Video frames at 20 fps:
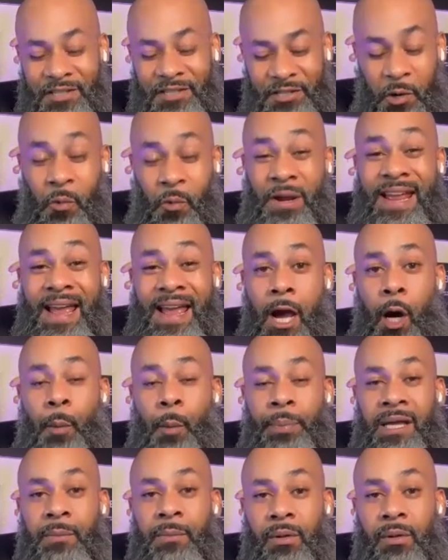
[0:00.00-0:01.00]
So we
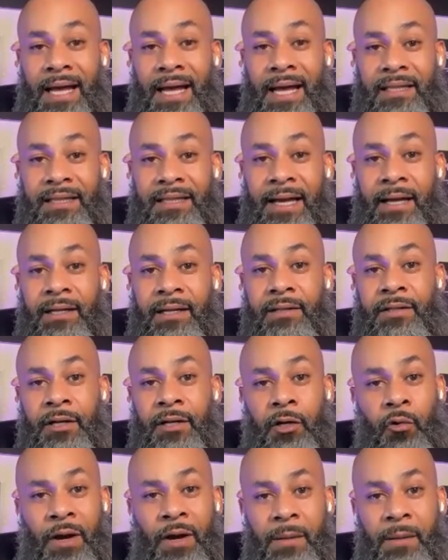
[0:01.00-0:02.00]
help people like that.
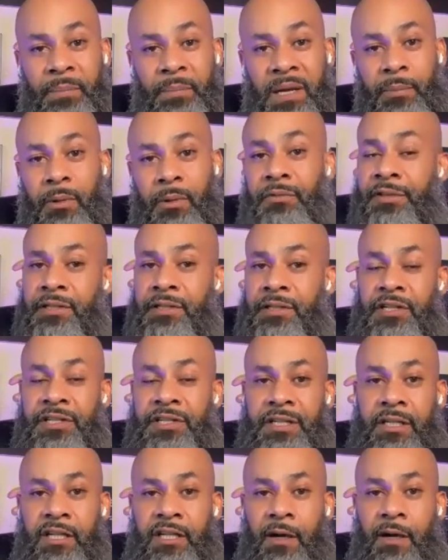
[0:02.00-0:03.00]
They're great people. They're
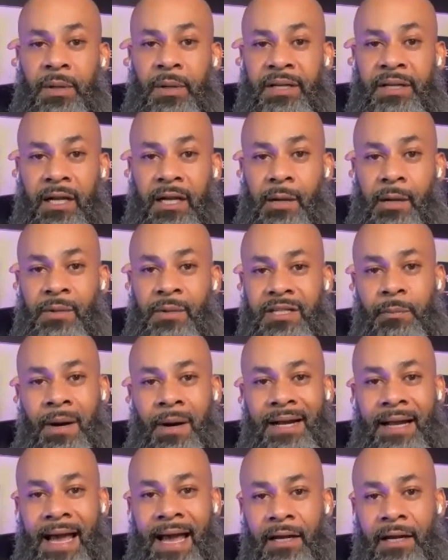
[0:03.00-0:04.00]
just in tough predicaments.
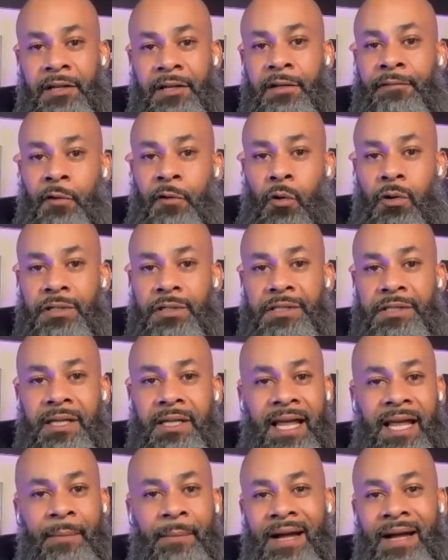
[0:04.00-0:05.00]
Might have had a divorce.
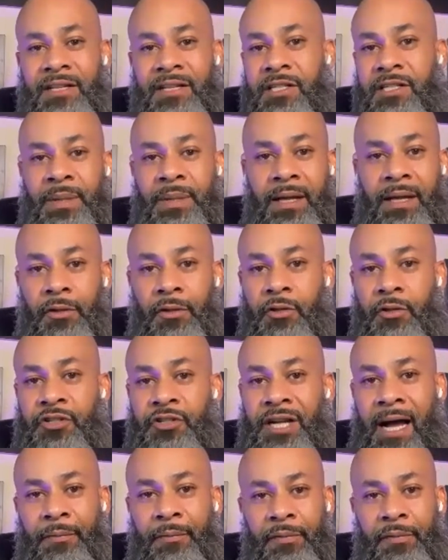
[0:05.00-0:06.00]
They might just be on their
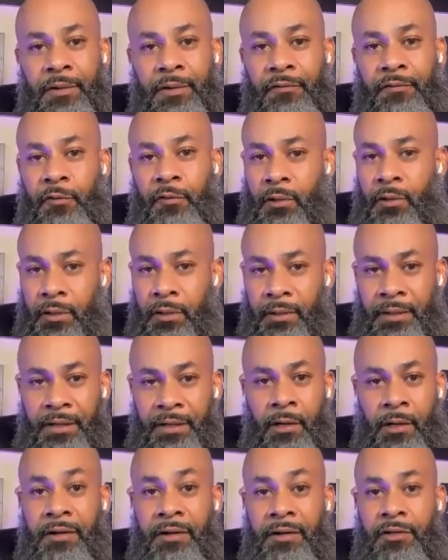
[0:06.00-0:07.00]
job for
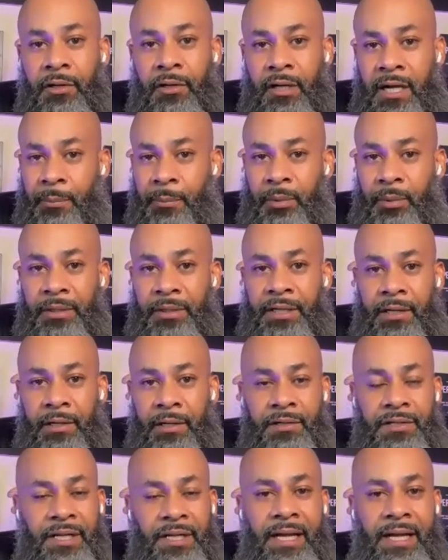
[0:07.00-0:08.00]
under a couple of
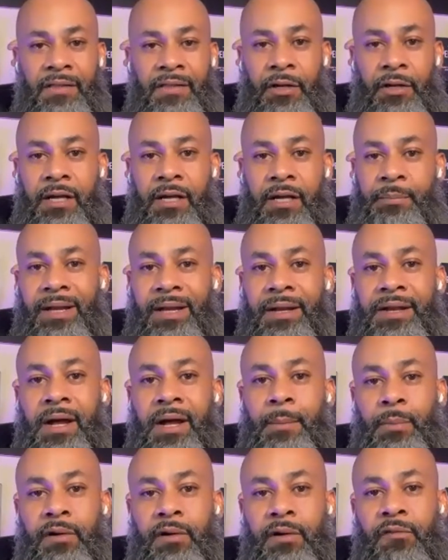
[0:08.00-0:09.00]
years. There could be a
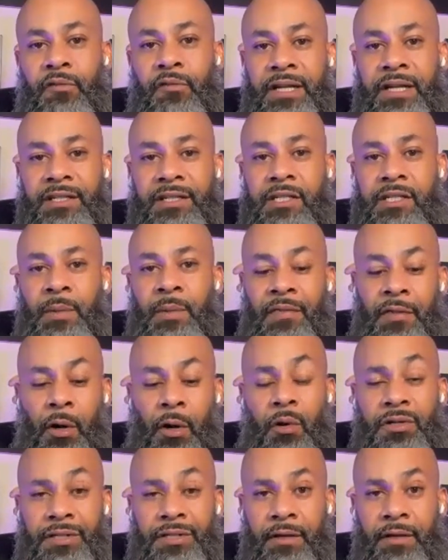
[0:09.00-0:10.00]
number of reasons, but
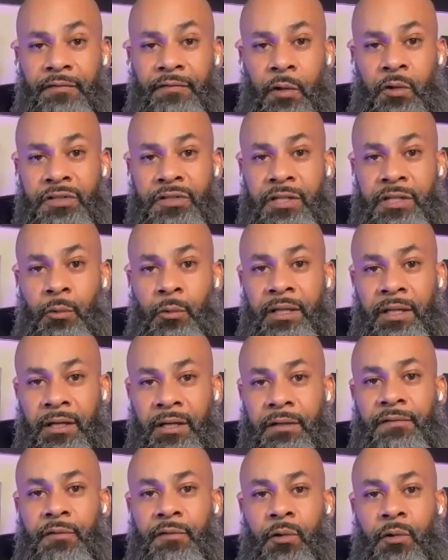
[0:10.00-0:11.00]
those are the folks that we
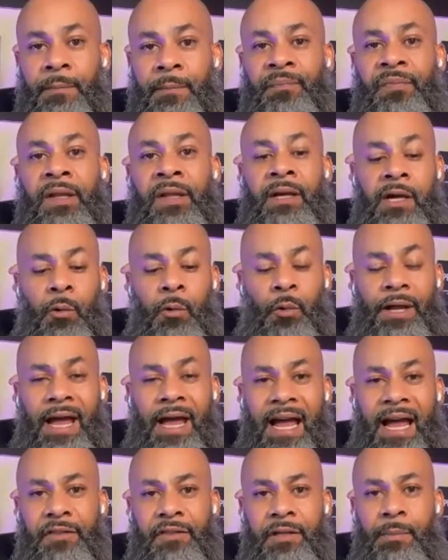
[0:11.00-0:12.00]
look for. We
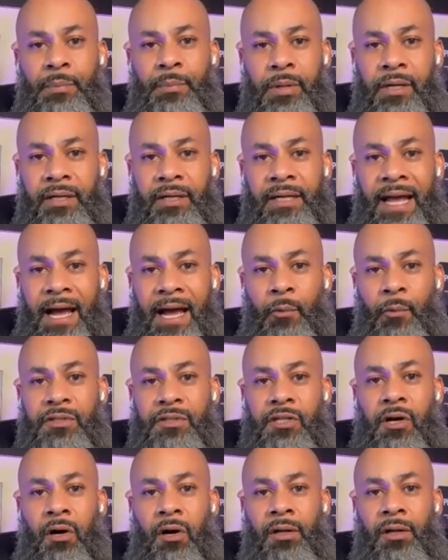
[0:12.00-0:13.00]
have them put down what's
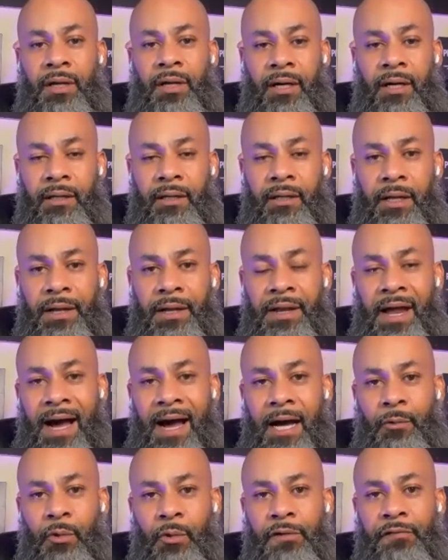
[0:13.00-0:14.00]
called a
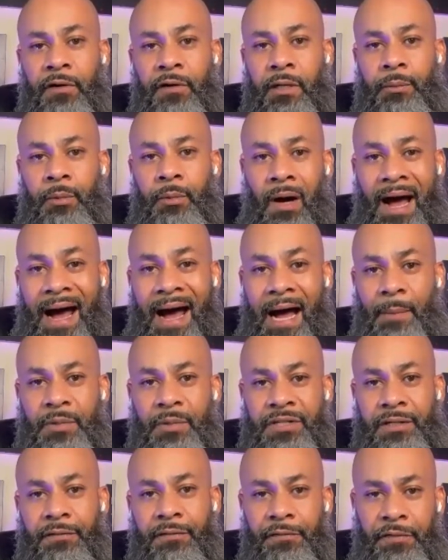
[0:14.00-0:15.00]
non-refundable
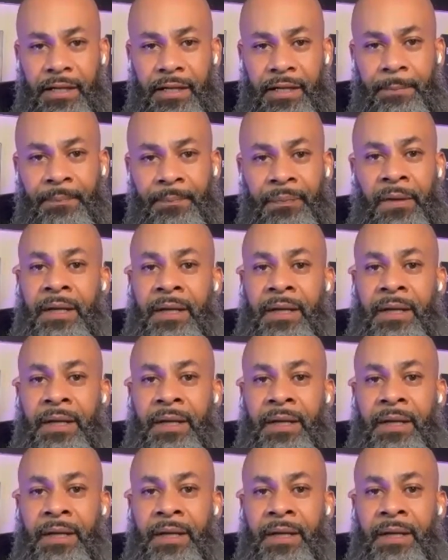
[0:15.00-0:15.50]
option fee.